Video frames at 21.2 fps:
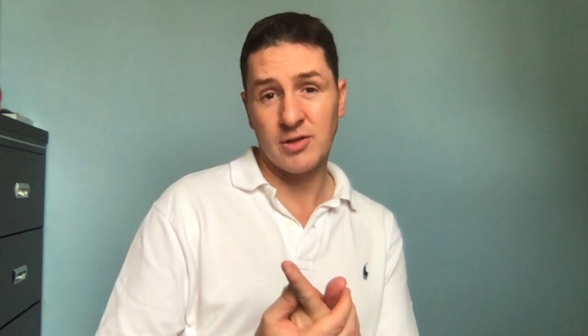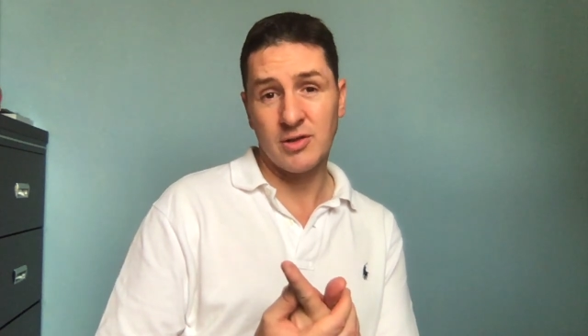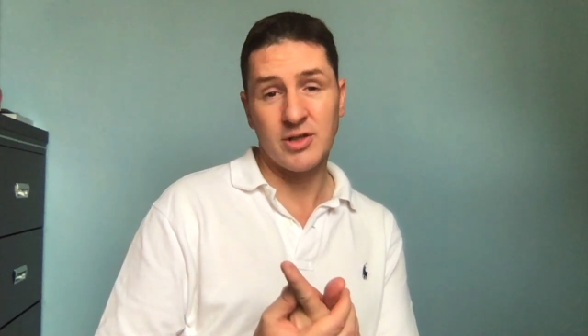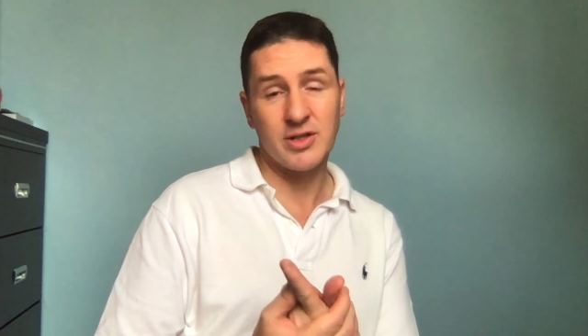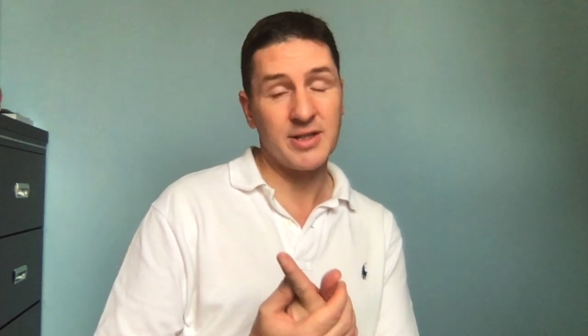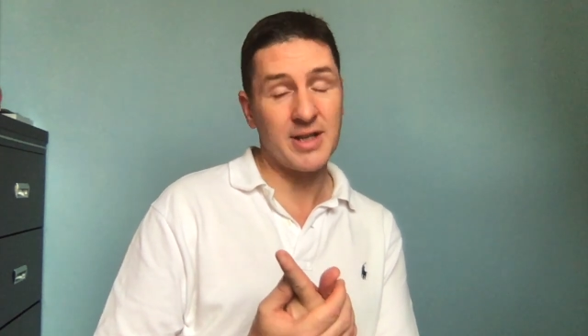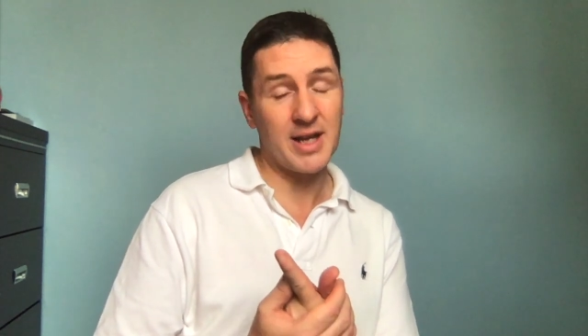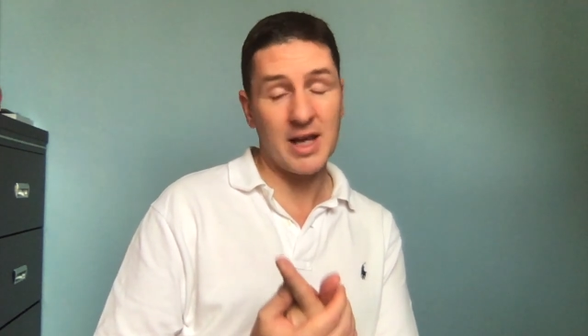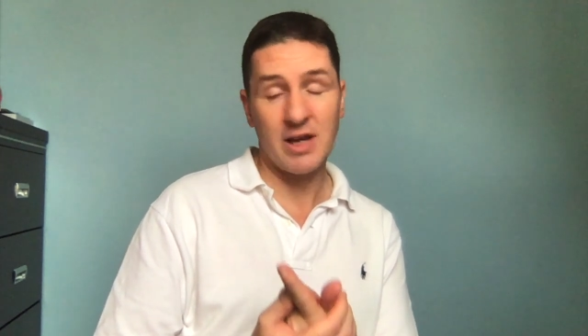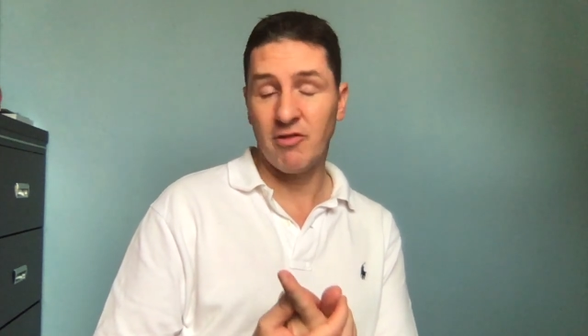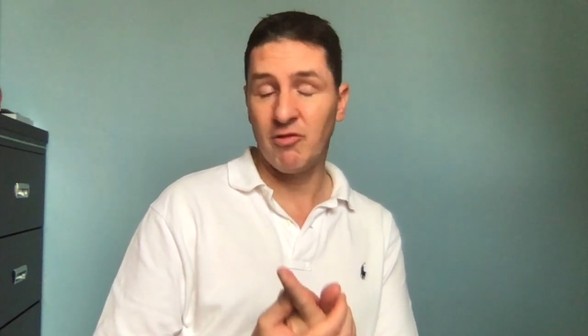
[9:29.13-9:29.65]

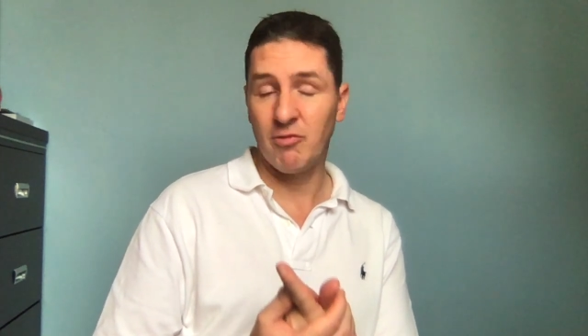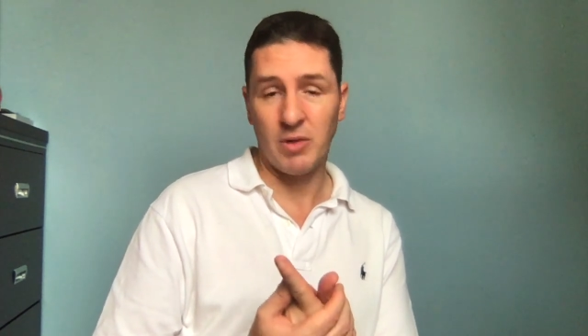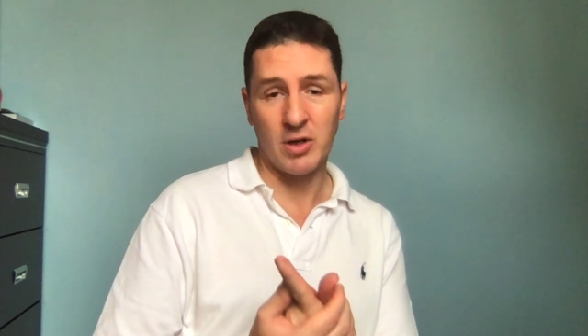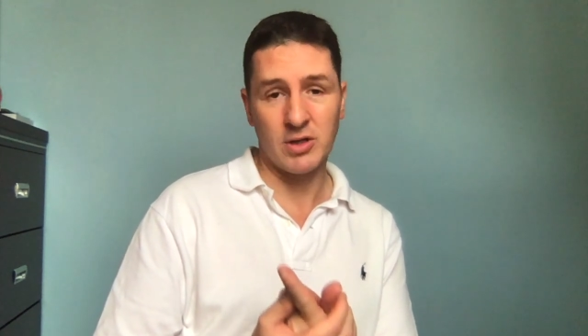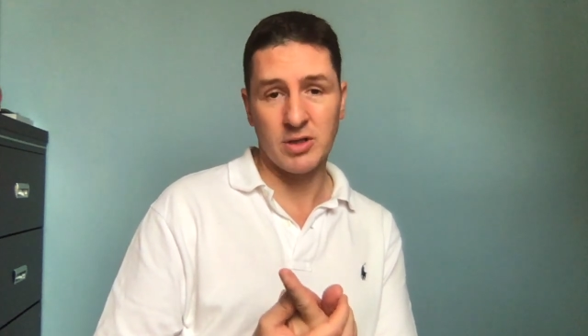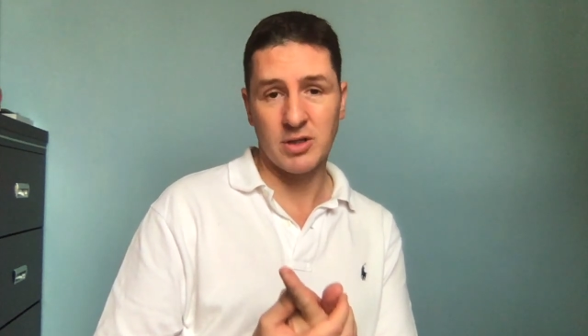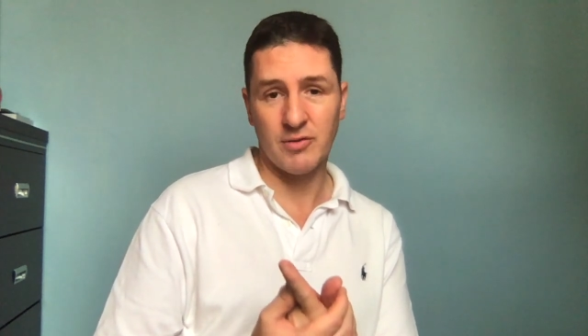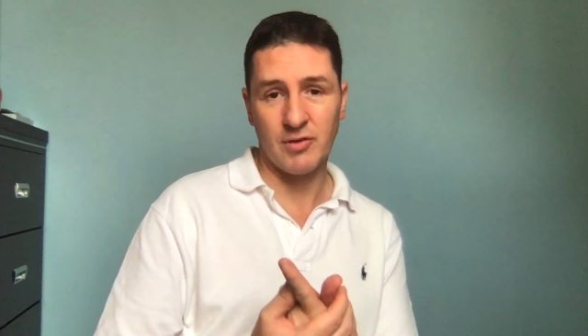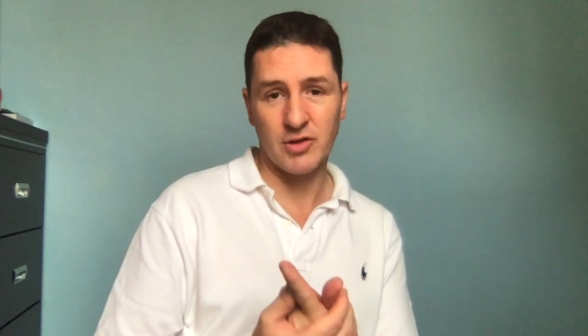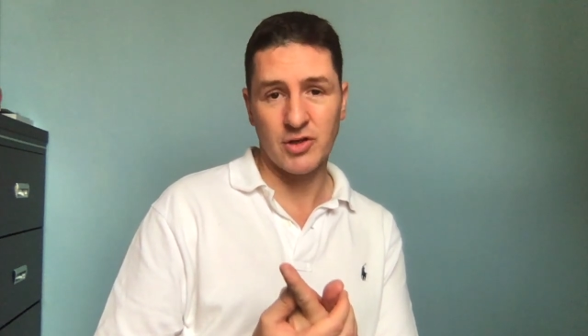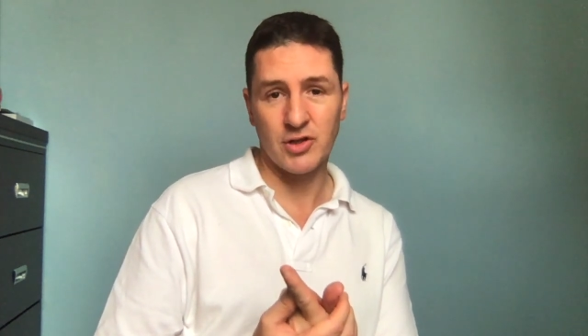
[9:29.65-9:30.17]
save
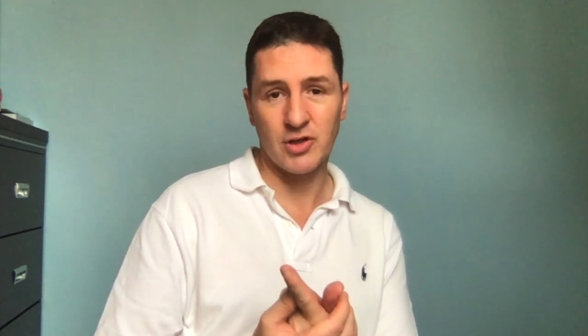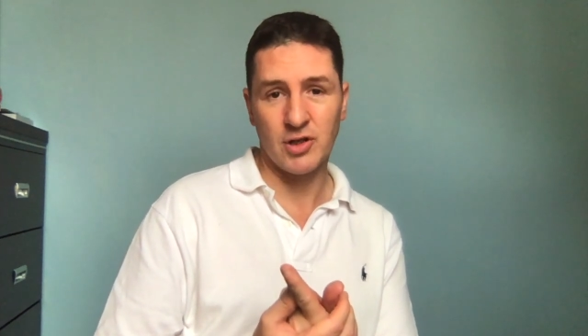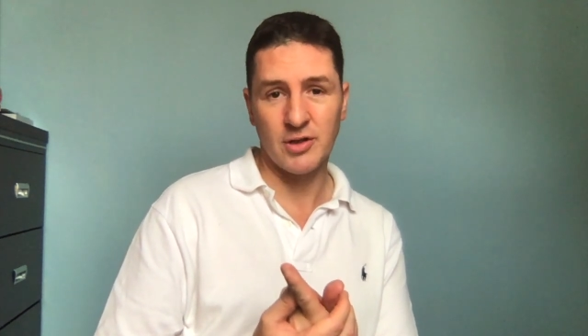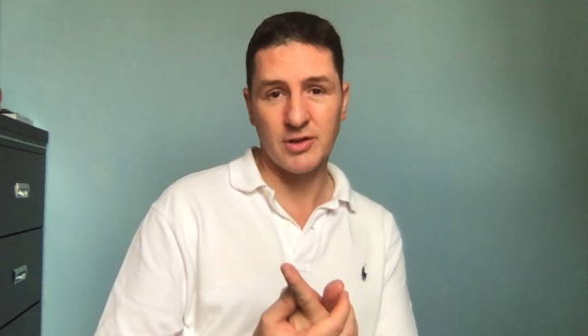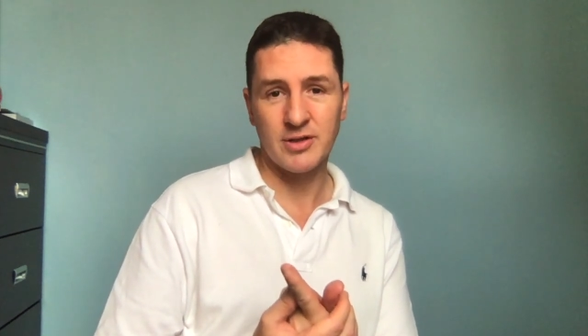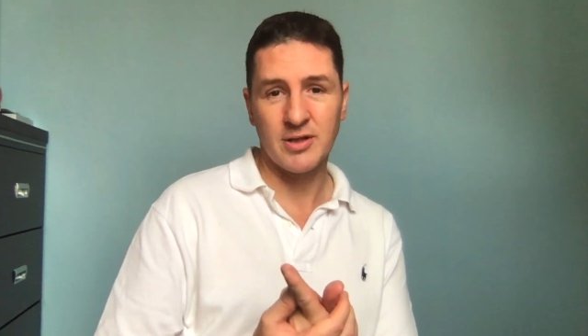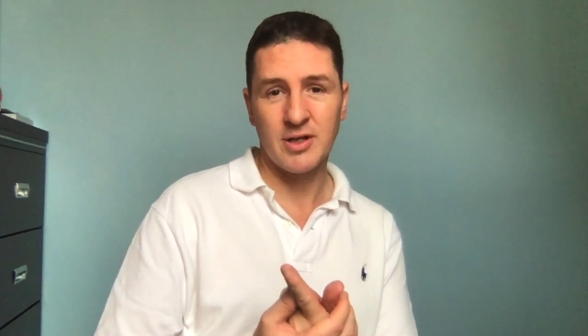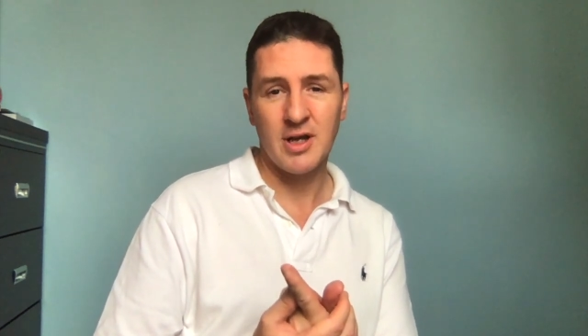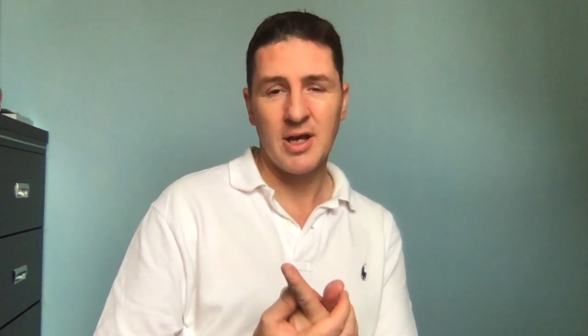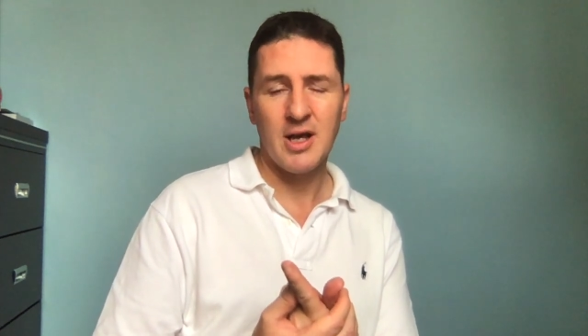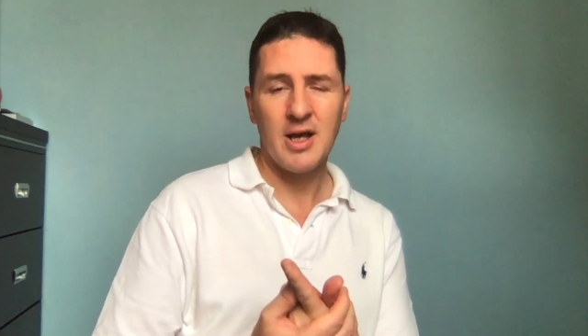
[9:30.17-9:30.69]
most of her
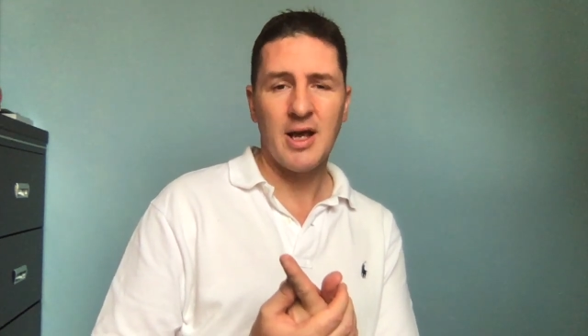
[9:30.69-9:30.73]
shots.